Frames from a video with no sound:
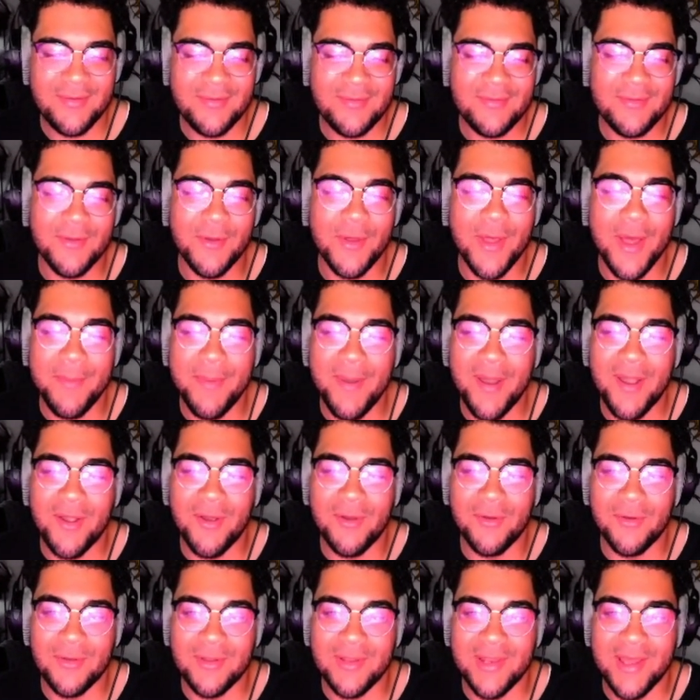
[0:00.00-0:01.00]
Yo, that
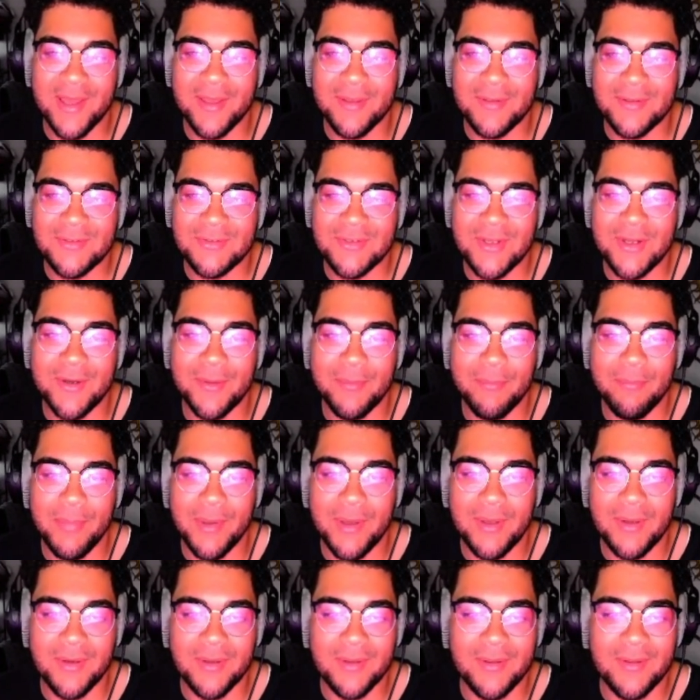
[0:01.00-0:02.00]
popcorn looked like straight up
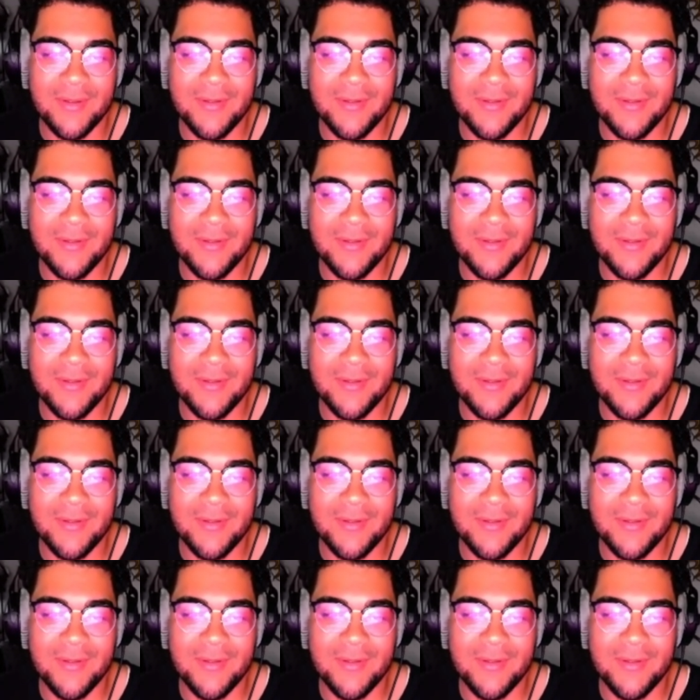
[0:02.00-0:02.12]
butter.